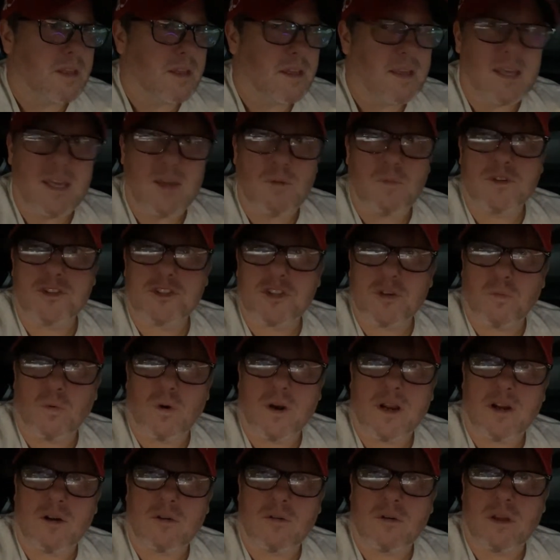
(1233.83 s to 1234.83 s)
He was a
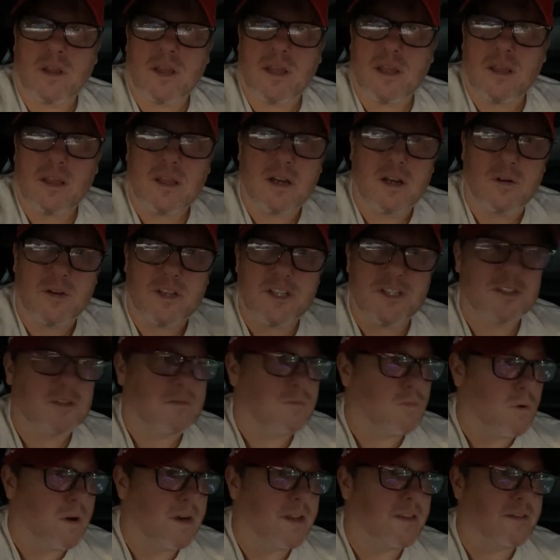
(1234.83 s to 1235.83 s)
rail. He's
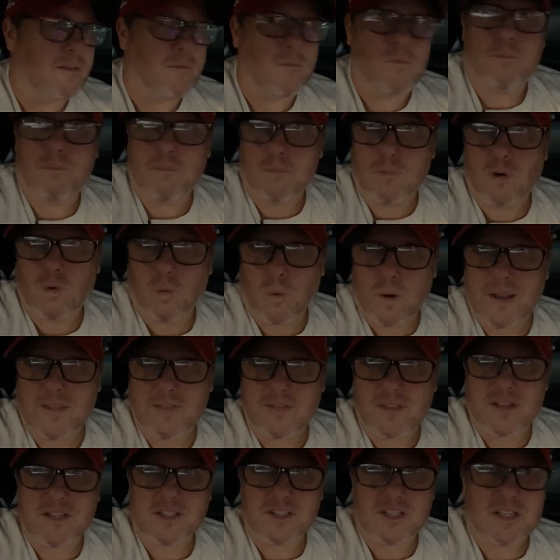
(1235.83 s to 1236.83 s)
one of the
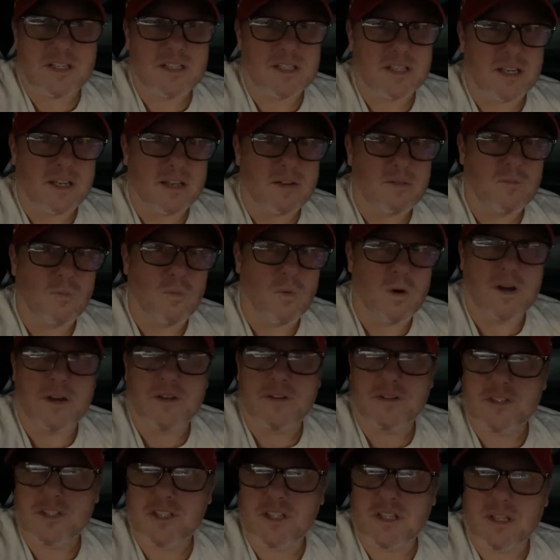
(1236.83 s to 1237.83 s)
great things he did
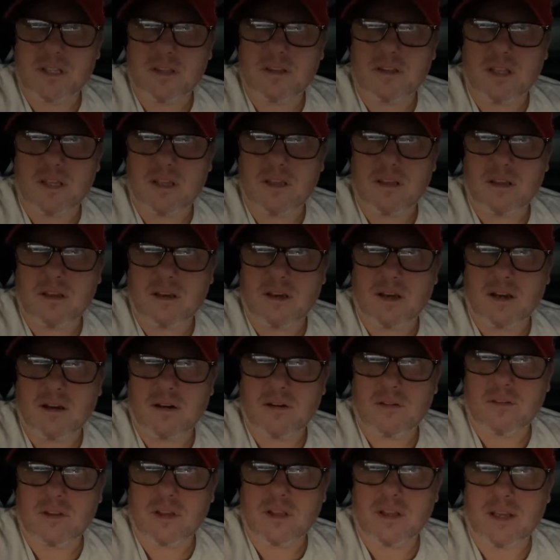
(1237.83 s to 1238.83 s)
was
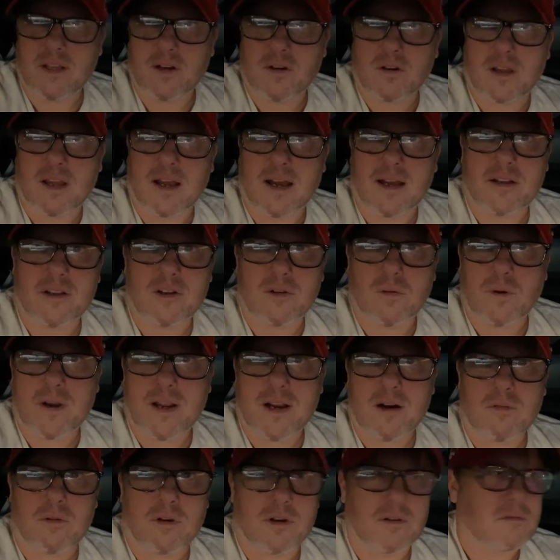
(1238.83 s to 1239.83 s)
the Intercontinental
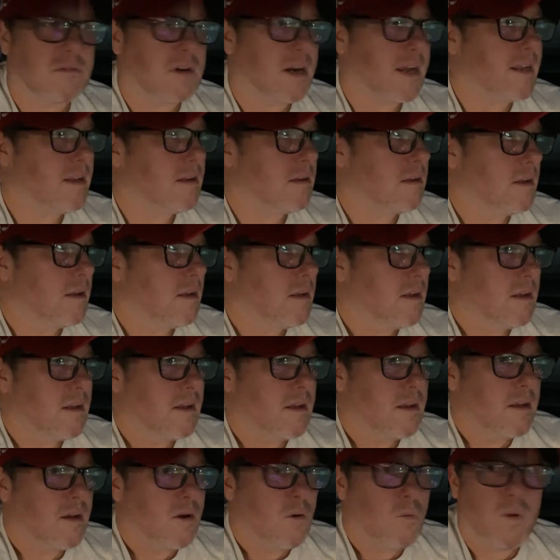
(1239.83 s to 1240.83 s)
Railroad, right?
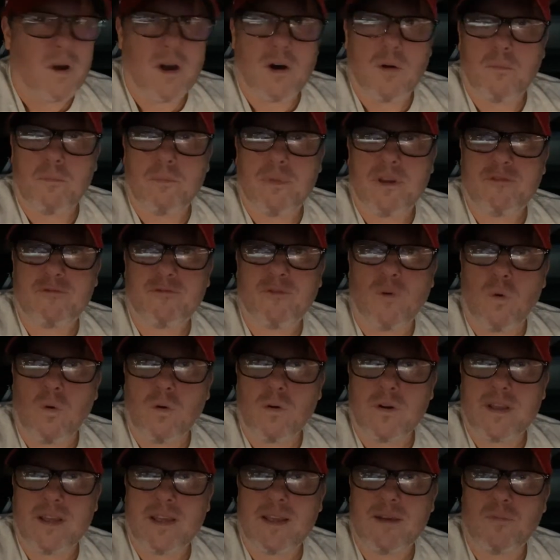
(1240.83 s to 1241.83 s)
Well,
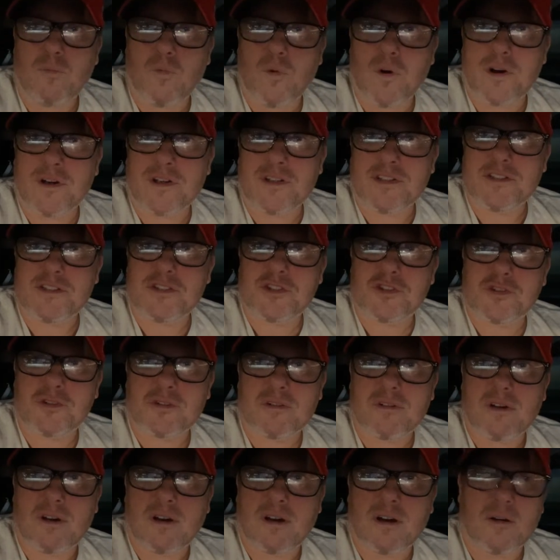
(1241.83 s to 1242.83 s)
before he was
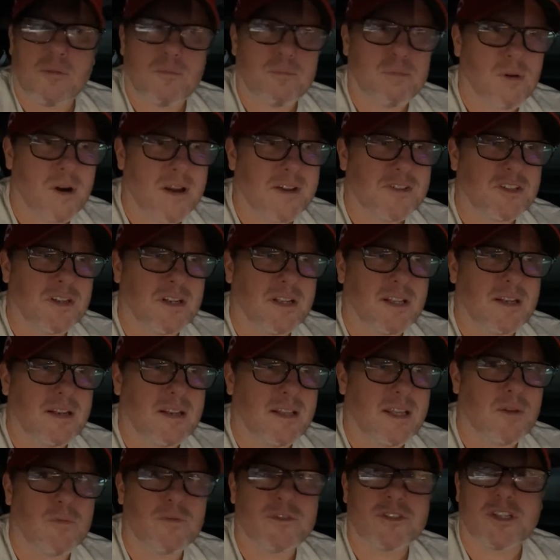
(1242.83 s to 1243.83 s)

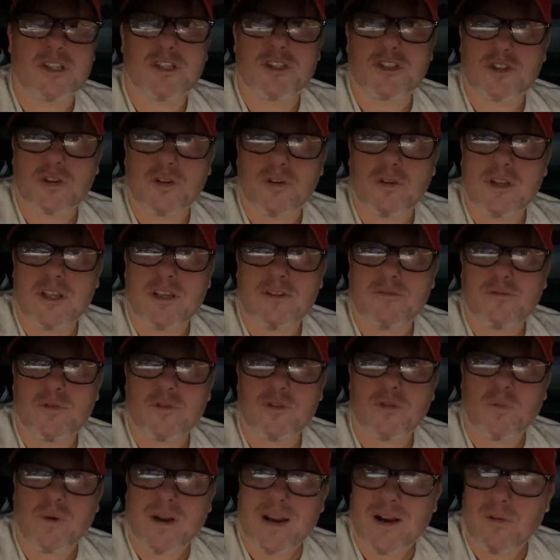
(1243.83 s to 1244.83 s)
president, he was an attorney
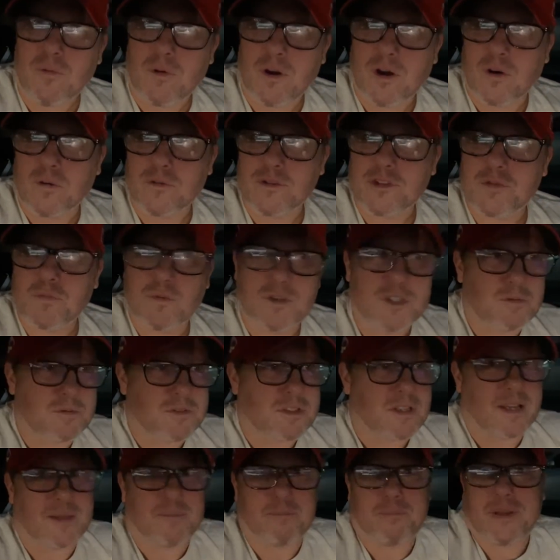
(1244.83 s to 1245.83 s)
for the railroads, which
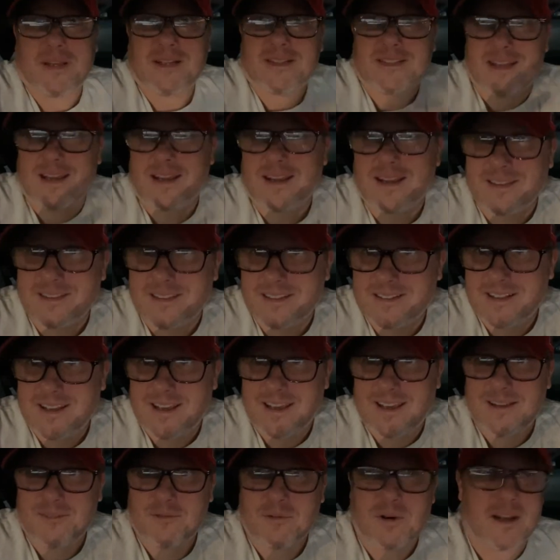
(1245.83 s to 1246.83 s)
was like big tech of the
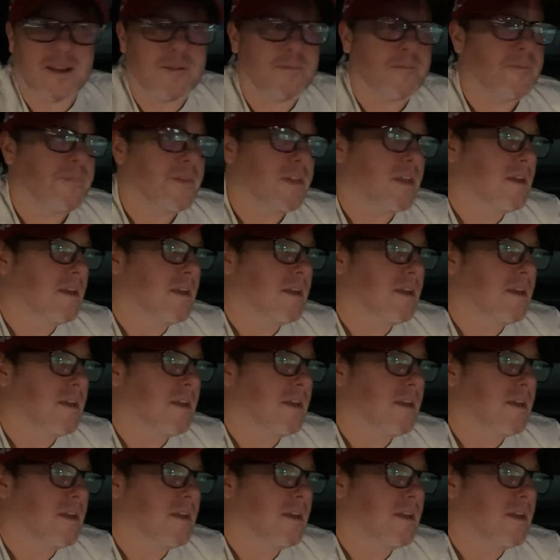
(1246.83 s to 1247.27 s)
day, right?